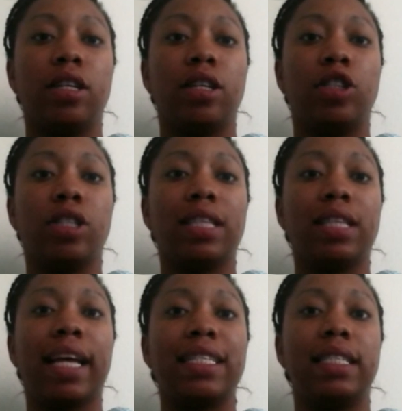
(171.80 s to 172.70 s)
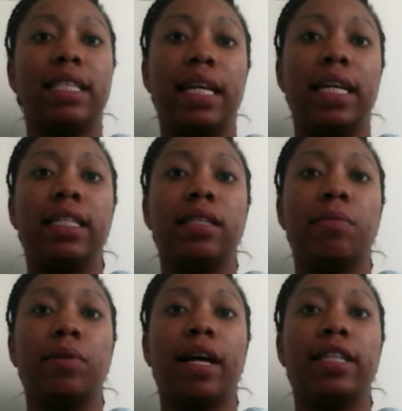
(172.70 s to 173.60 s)
Just like a seed
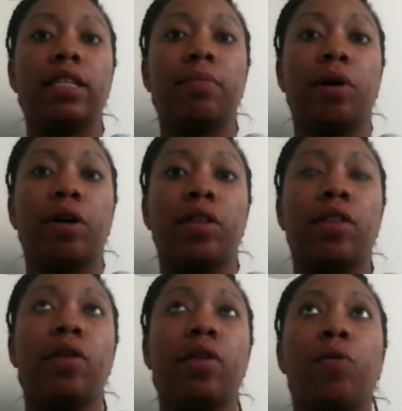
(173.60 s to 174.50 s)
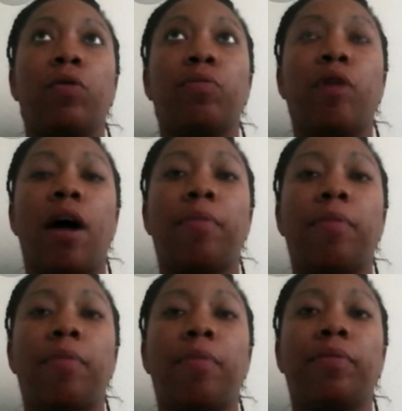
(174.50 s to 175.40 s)
symbolizing birth, when
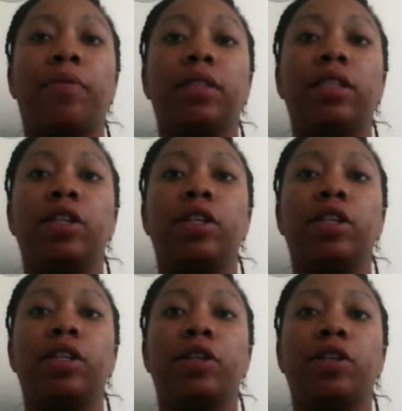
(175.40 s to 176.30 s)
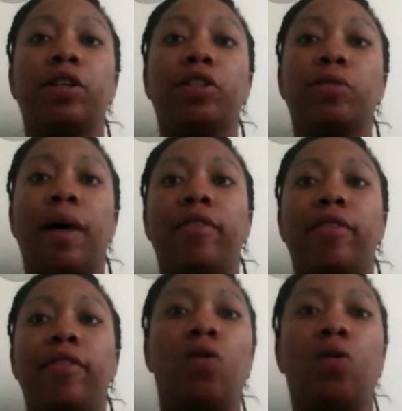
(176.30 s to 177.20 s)
properly nurtured by our
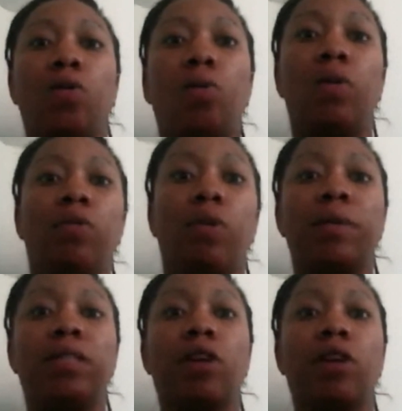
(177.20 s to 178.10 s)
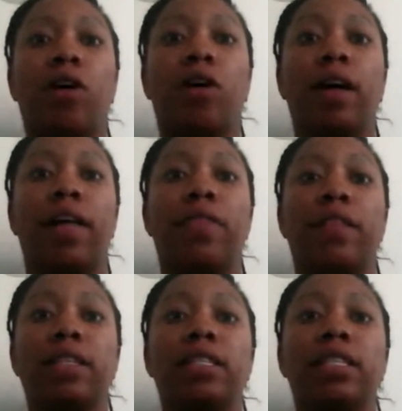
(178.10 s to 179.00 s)
environment, we grow to be
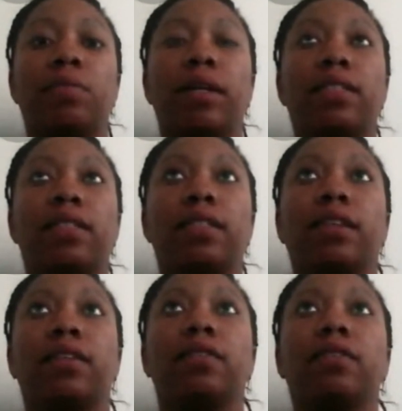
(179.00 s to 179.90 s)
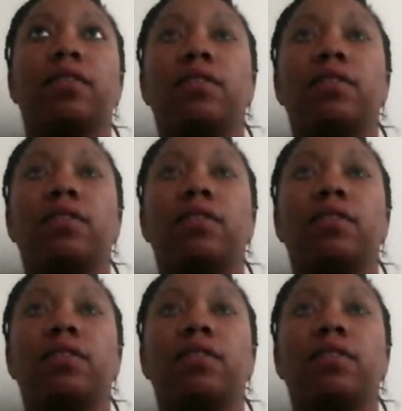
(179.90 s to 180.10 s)
tall, and this is a blessing.